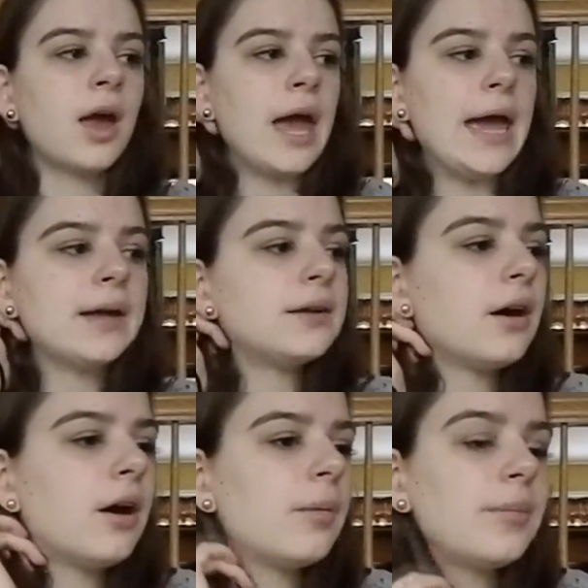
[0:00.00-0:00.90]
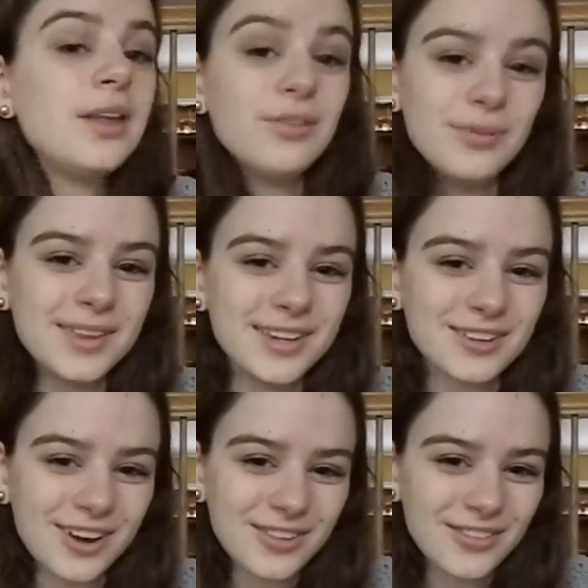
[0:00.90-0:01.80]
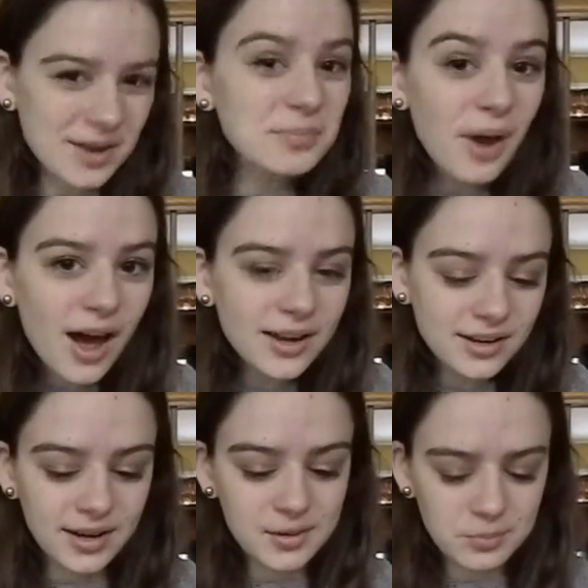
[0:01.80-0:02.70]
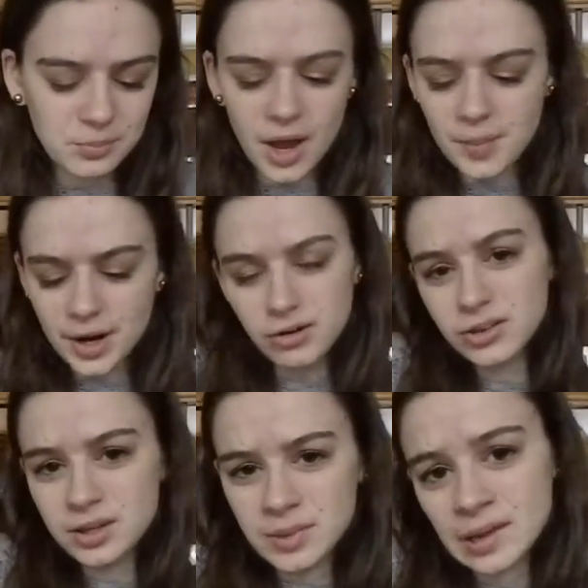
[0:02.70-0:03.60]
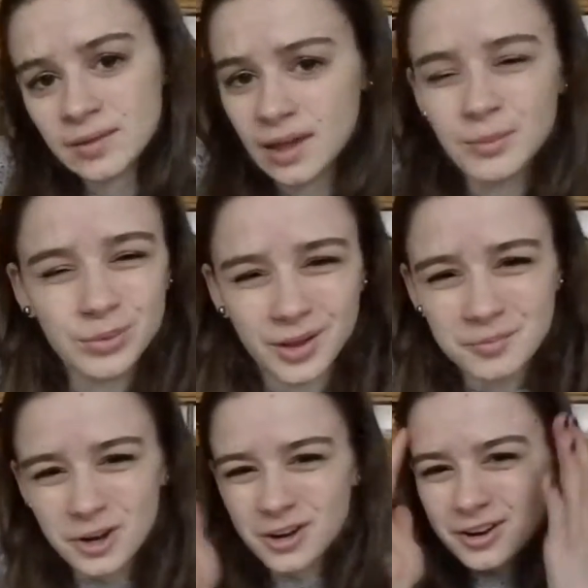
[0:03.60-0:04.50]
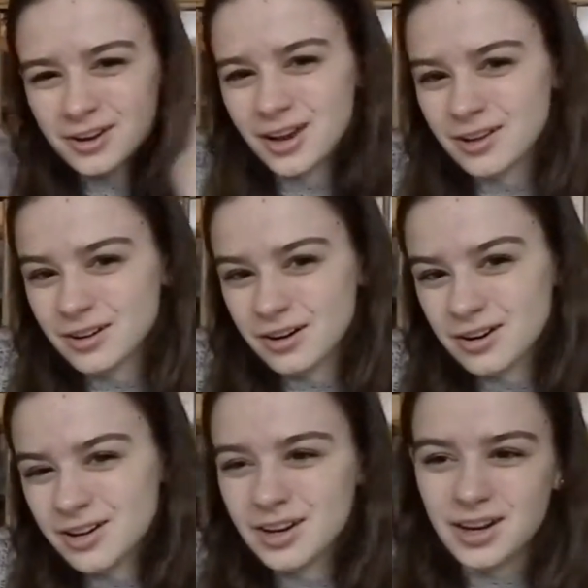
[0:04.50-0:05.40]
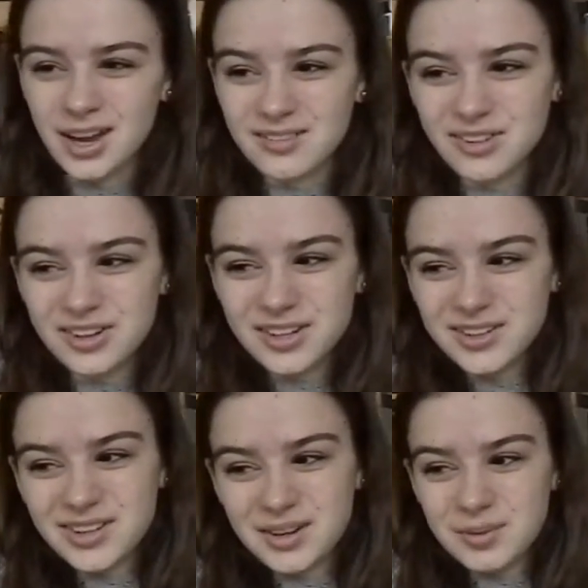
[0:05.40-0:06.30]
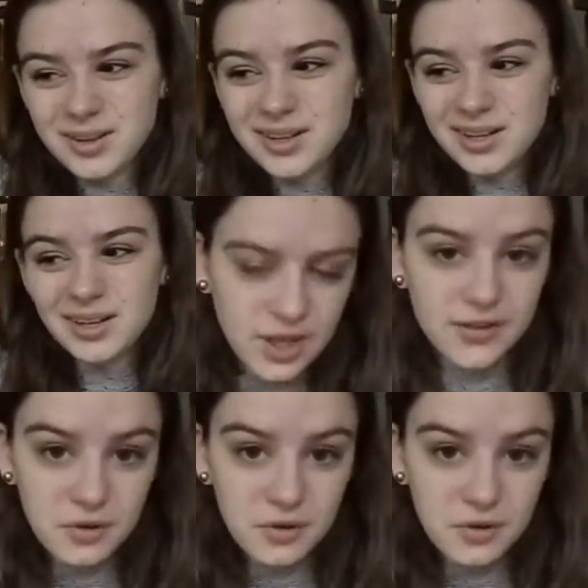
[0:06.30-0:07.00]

And it's really stressful, but it apparently means that I'm somewhat good at art and have artistic ability. So